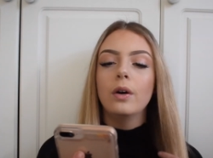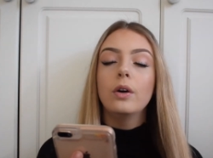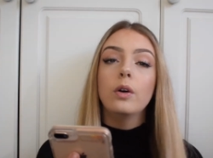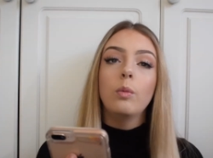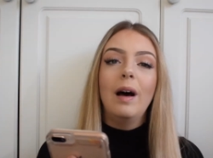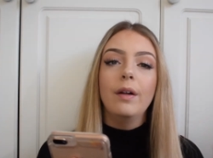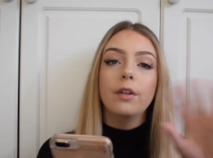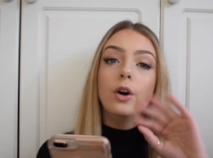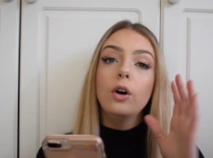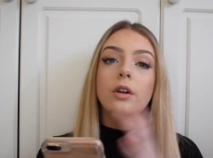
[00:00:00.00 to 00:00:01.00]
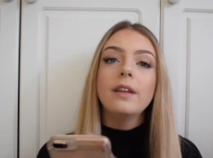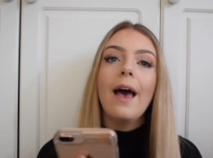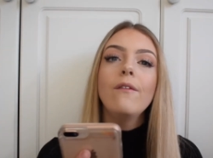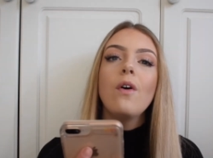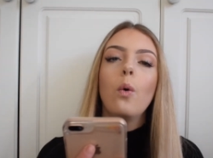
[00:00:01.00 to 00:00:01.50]
well, the Horse
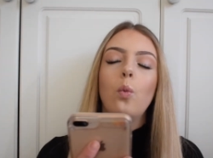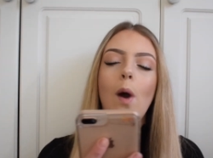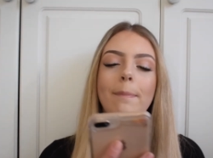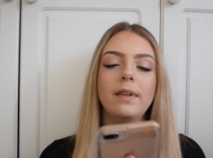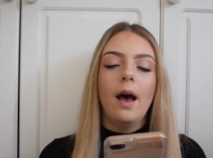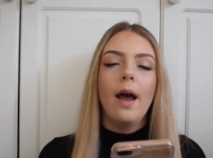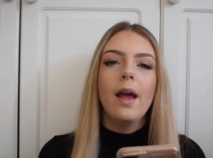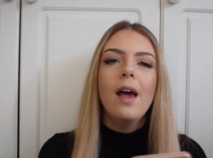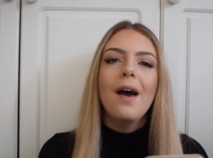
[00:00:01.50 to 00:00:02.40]
Half website.